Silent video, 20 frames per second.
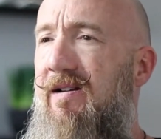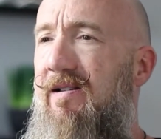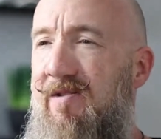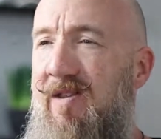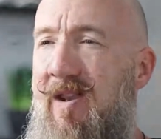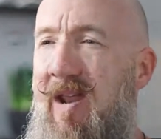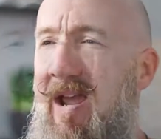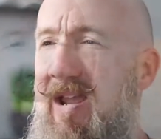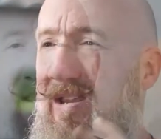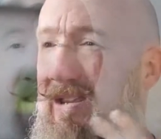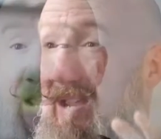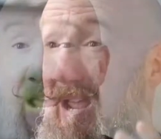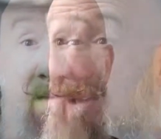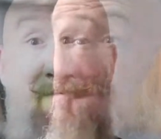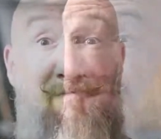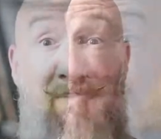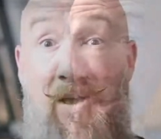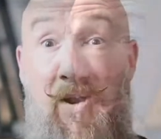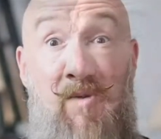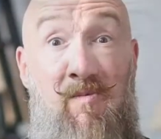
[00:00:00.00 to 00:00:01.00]
Did I
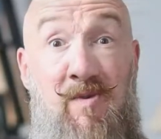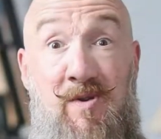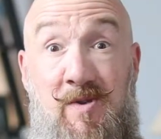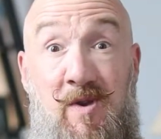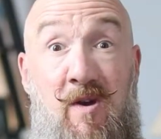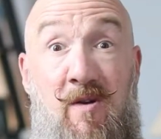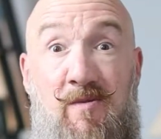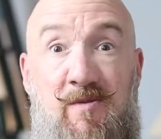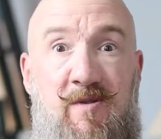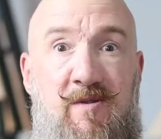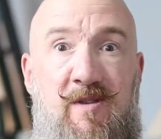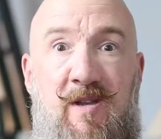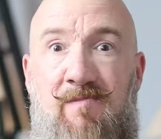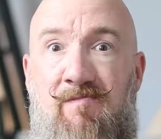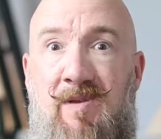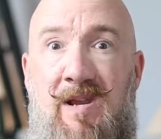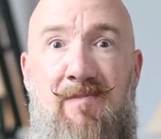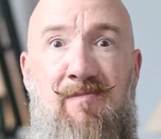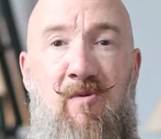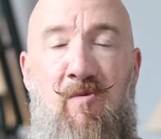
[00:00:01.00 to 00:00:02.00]
get better results?
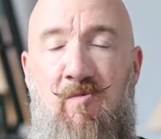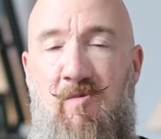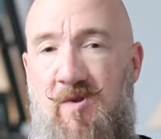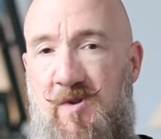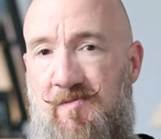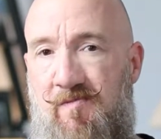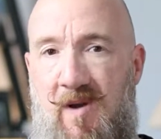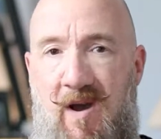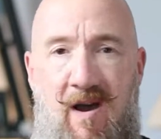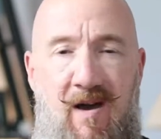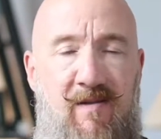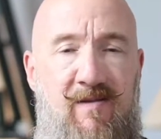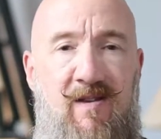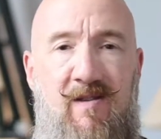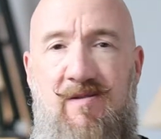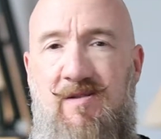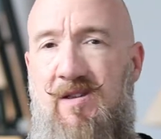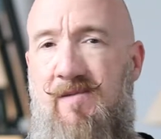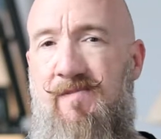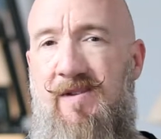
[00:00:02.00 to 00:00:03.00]
Did people
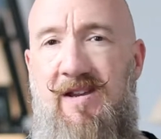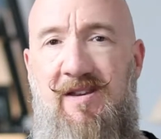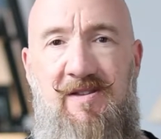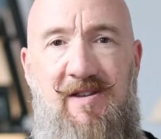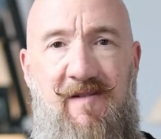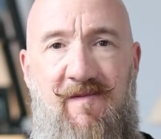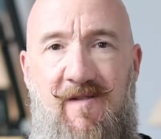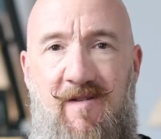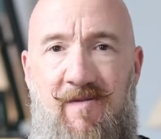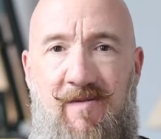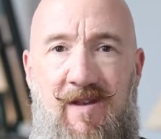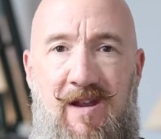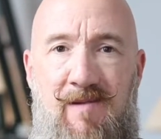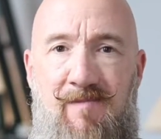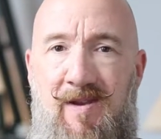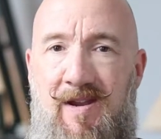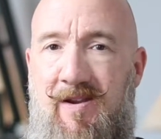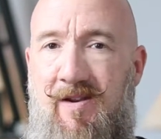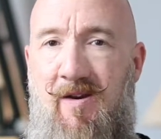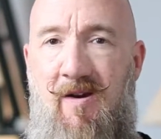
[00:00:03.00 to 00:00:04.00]
respond to me differently
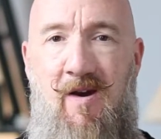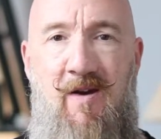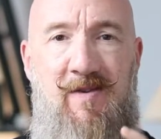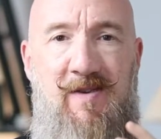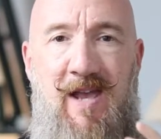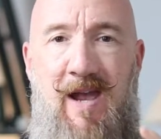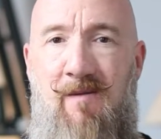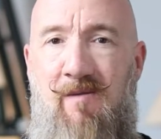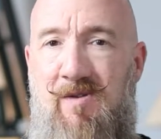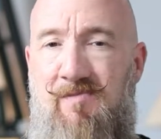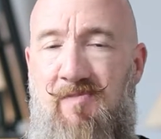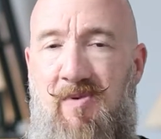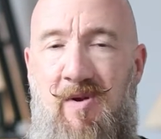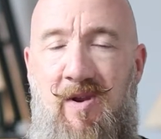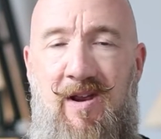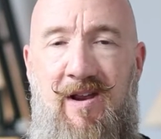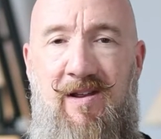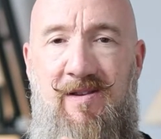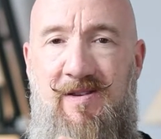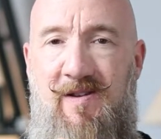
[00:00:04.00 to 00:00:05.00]
because I was
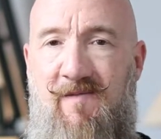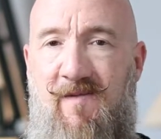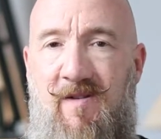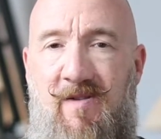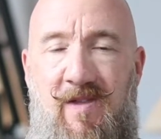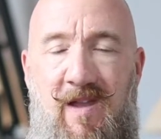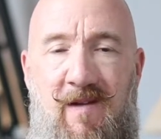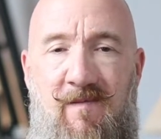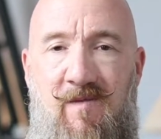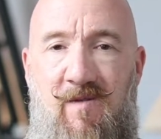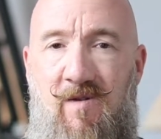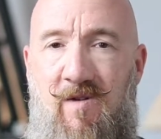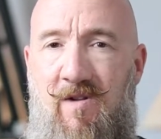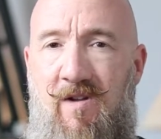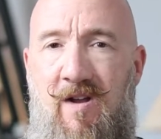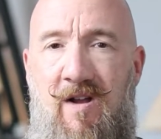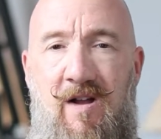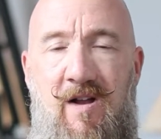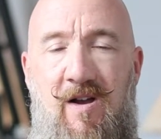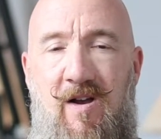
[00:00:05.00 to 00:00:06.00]
putting a different
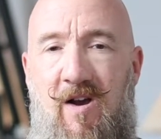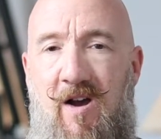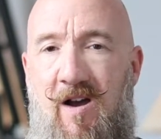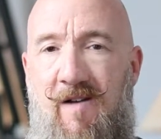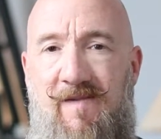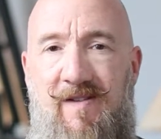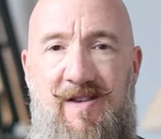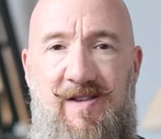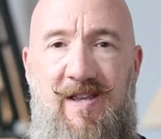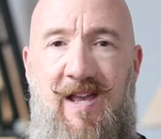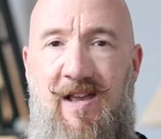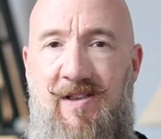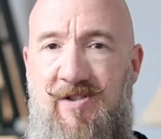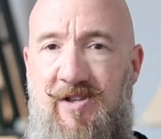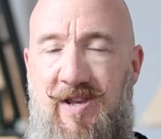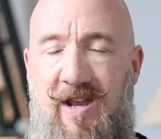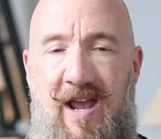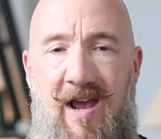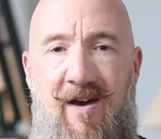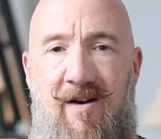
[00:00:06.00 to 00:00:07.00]
level of
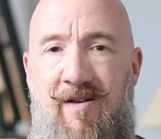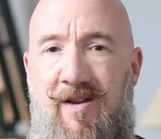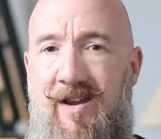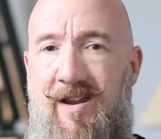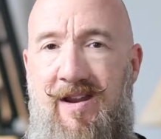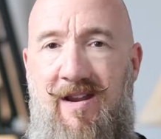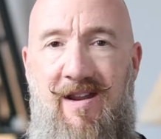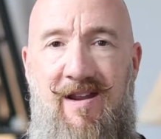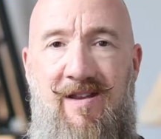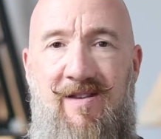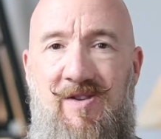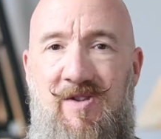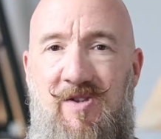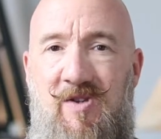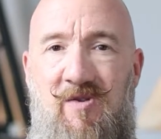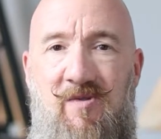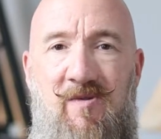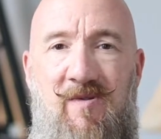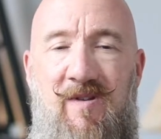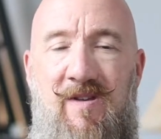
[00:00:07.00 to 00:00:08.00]
intentionality
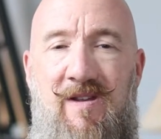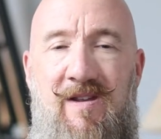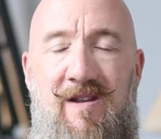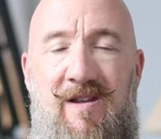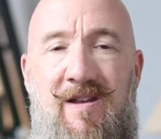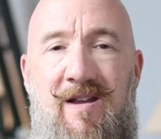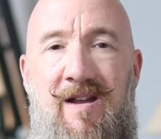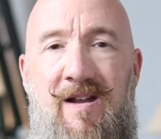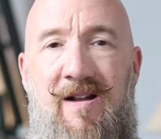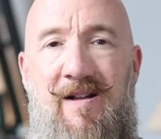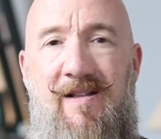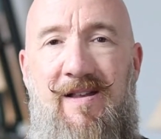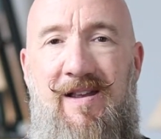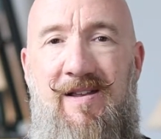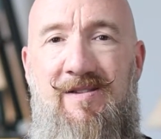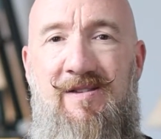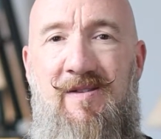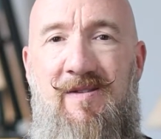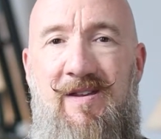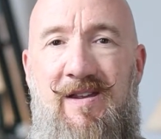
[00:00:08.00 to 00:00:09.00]
into the
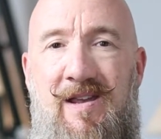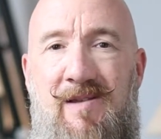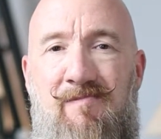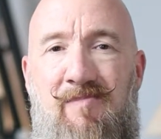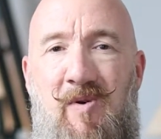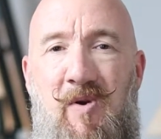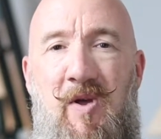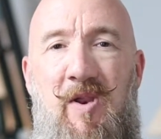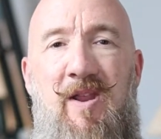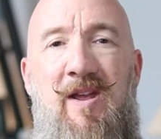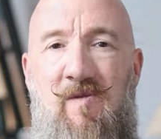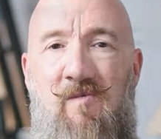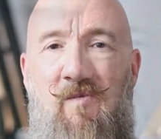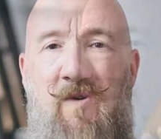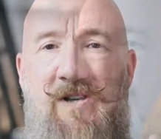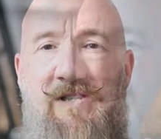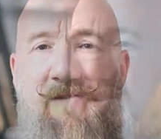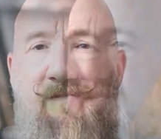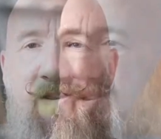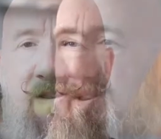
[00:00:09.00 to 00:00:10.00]
input? You
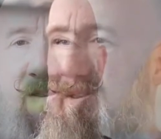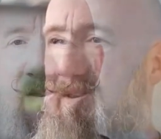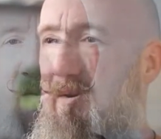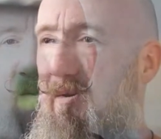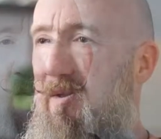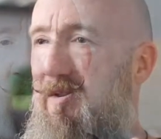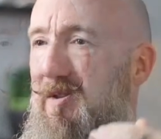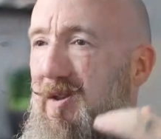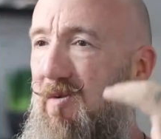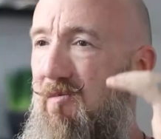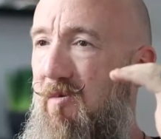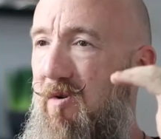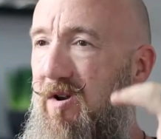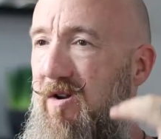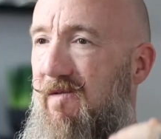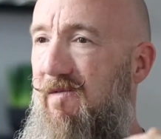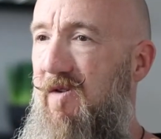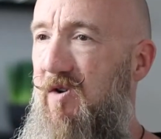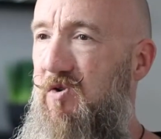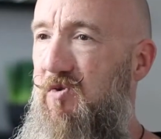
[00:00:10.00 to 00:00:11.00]
want to be noticing where
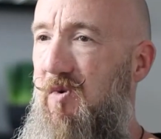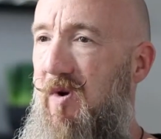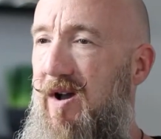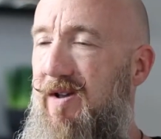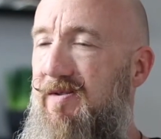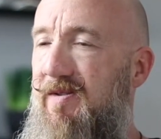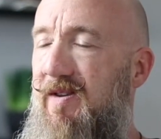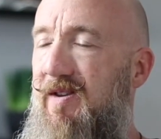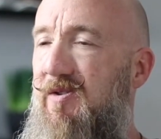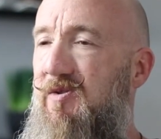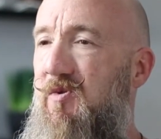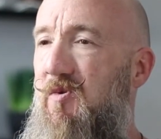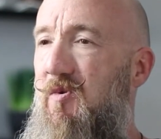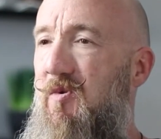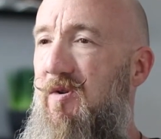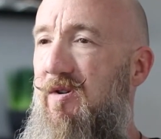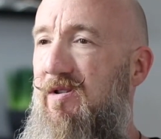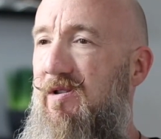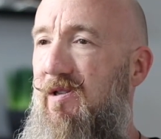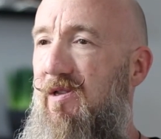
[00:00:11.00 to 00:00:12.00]
your virtuosity
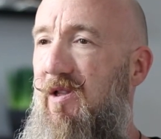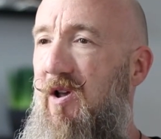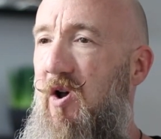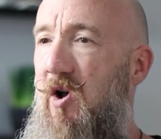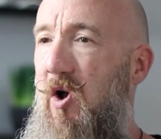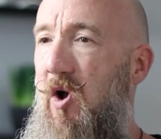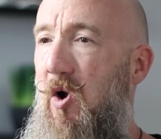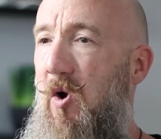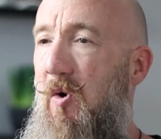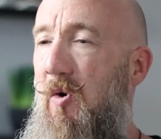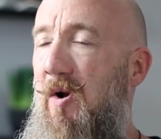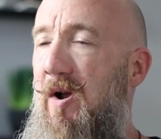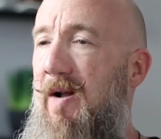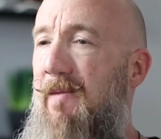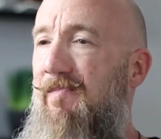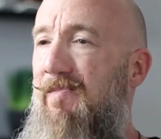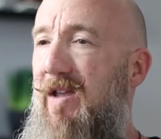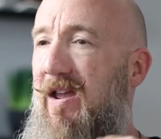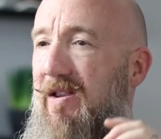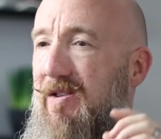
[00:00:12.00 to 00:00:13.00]
score is low
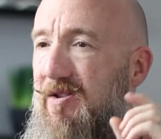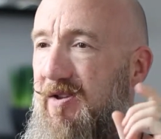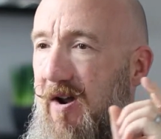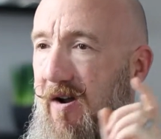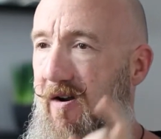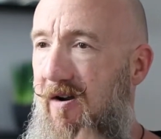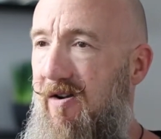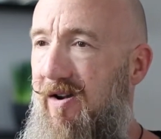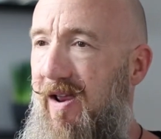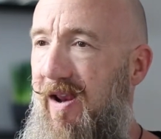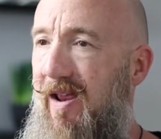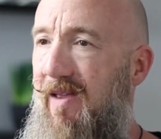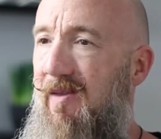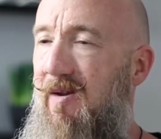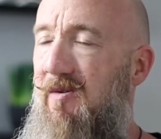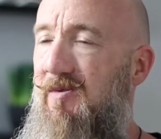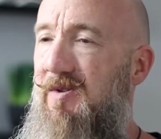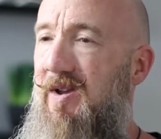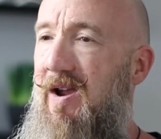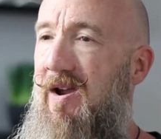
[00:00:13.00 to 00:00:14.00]
and targeting
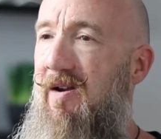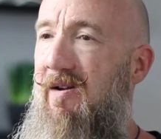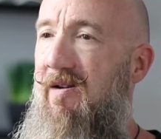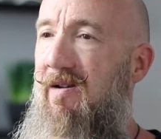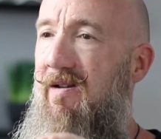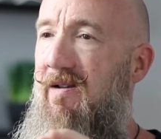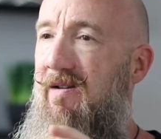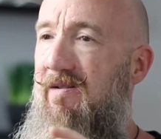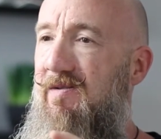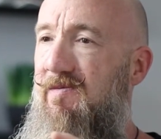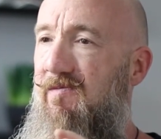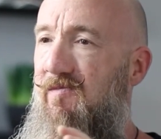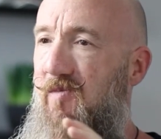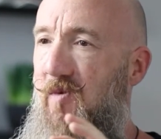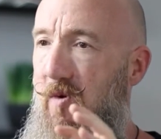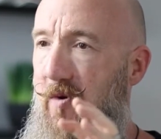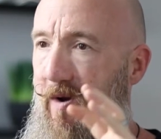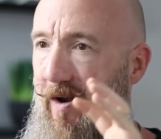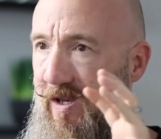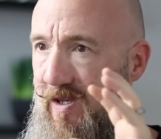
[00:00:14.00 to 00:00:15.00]
those areas
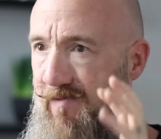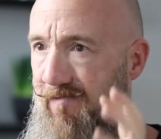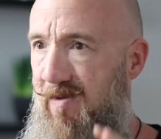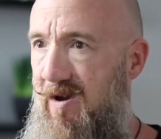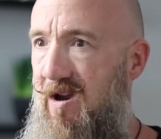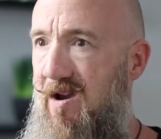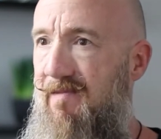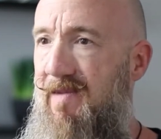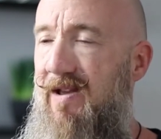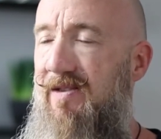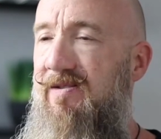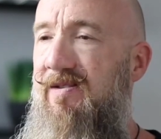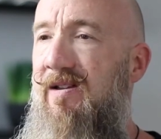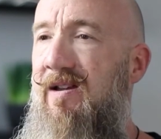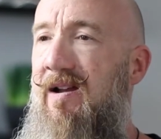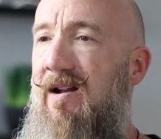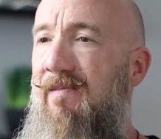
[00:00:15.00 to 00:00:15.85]
for an experiment.